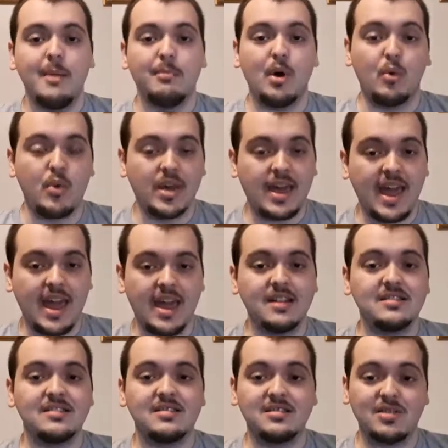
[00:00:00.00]
but we can't
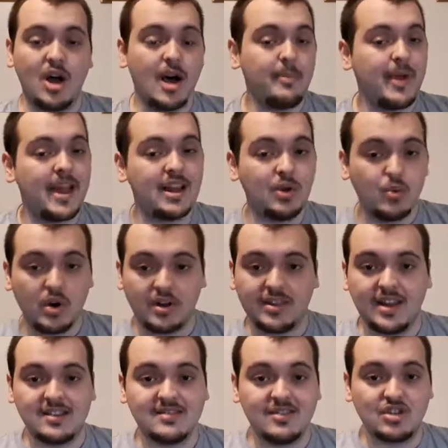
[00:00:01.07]
stop any work
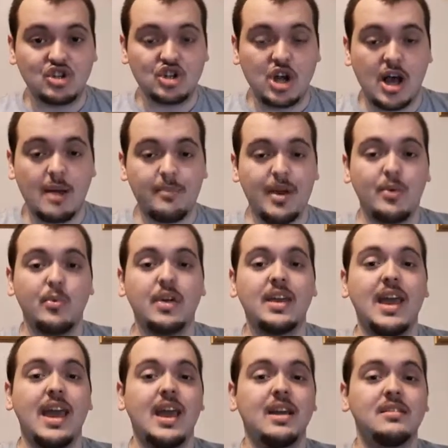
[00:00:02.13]
that is in the shop and we
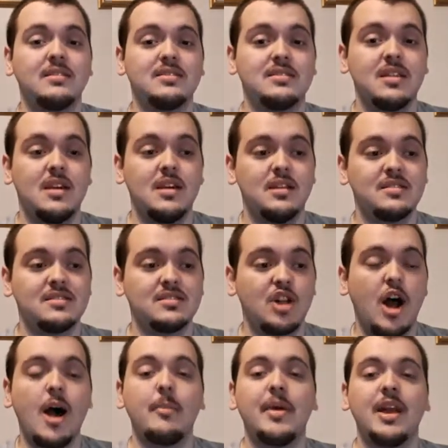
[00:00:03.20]
can't
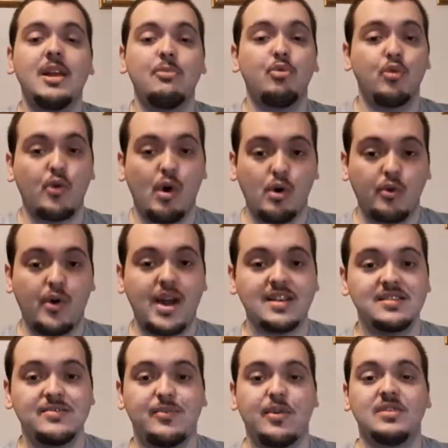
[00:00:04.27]
stop any
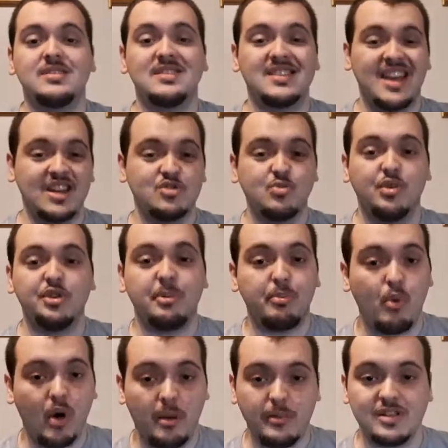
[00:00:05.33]
progress for scheduled
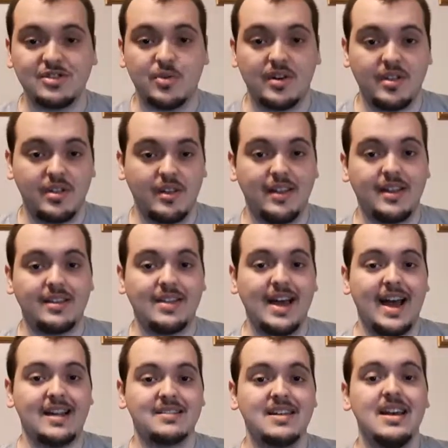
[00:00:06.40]
appointments or anything like
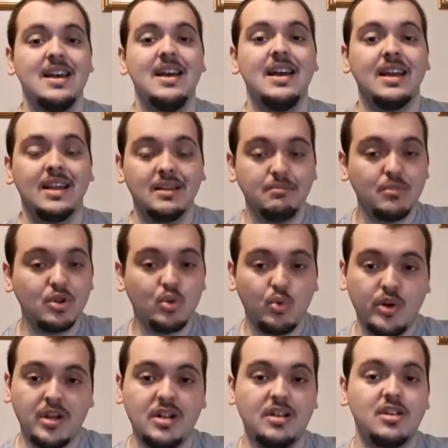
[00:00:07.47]
that. In
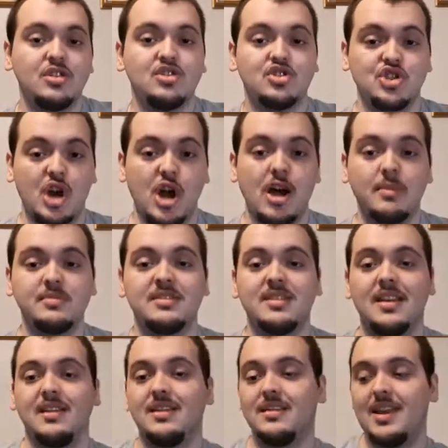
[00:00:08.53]
between jobs
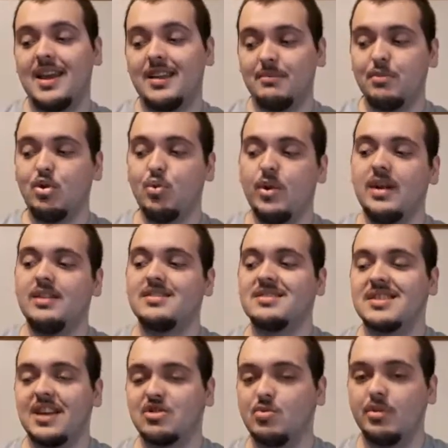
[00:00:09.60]
and in between
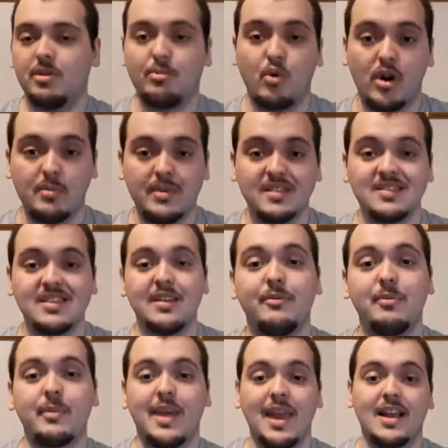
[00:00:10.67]
scheduled appointments,
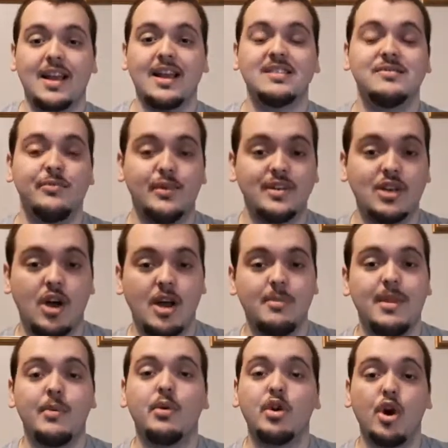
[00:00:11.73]
a mechanic has free time,
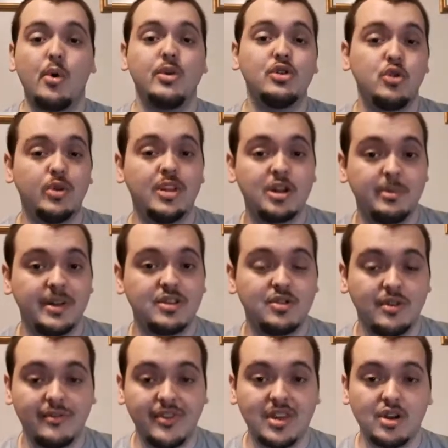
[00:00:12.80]
they will go and do a little bit to
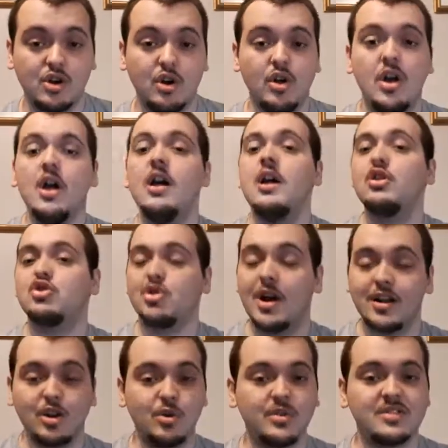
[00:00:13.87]
your vehicle.
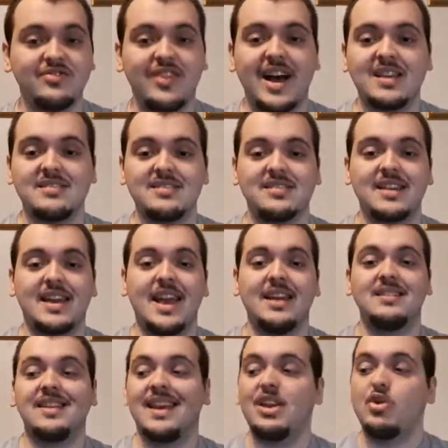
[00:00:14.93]
Try to do as fast as they
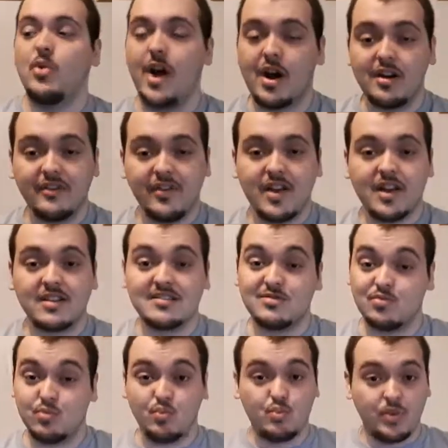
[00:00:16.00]
can to get you out of here because
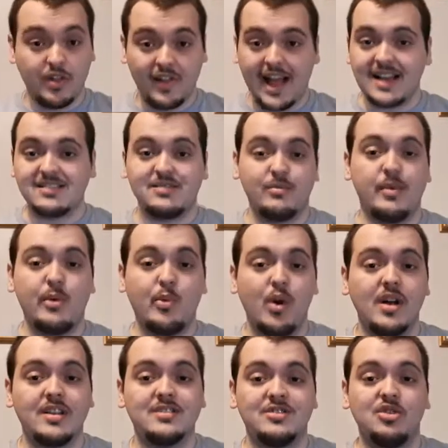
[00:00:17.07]
the last thing we
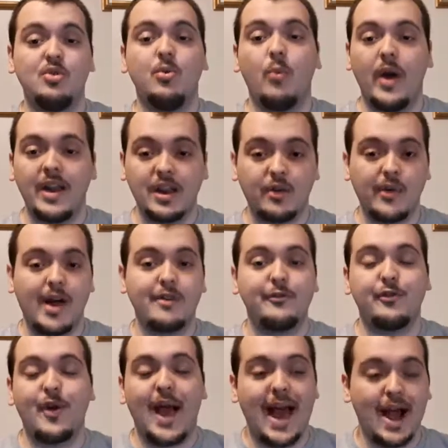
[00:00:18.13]
want is you waiting around
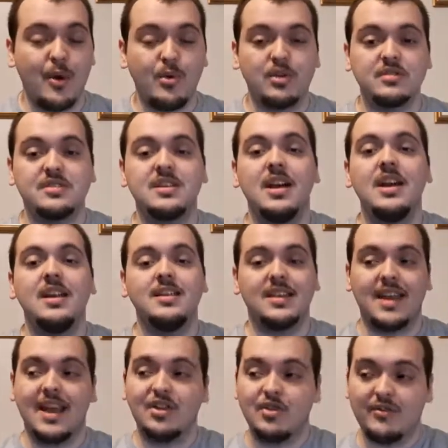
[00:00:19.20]
for hours to
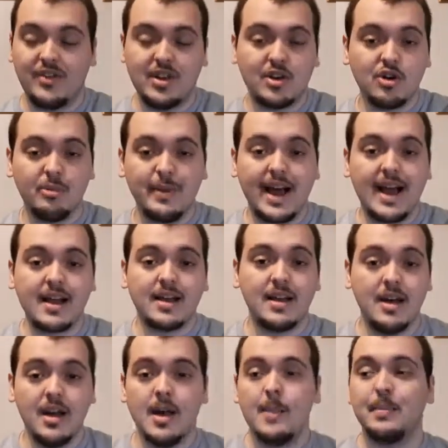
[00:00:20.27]
get your vehicle back.
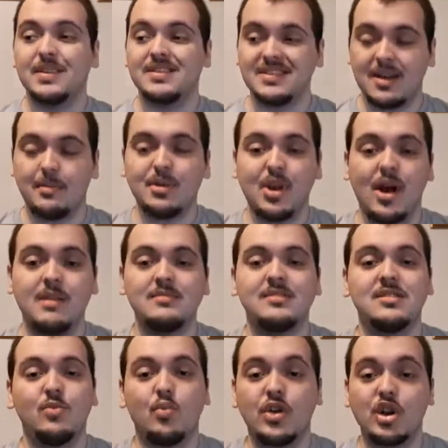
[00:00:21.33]
But
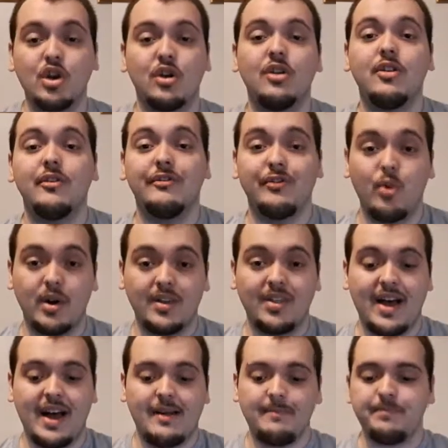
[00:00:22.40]
sometimes we couldn't avoid
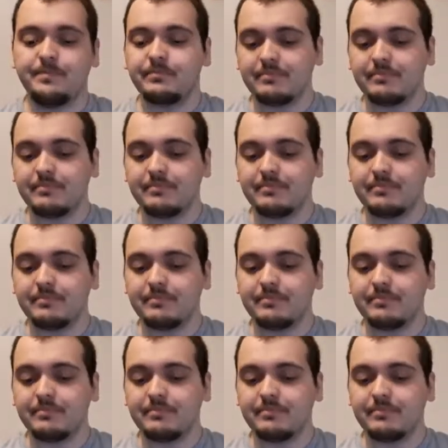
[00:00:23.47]
that.